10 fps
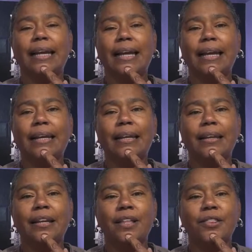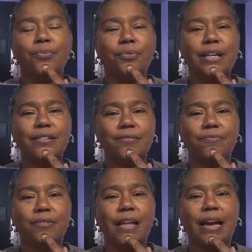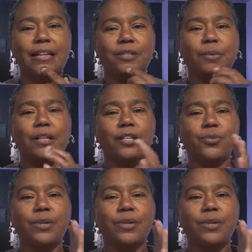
And the reason for that is because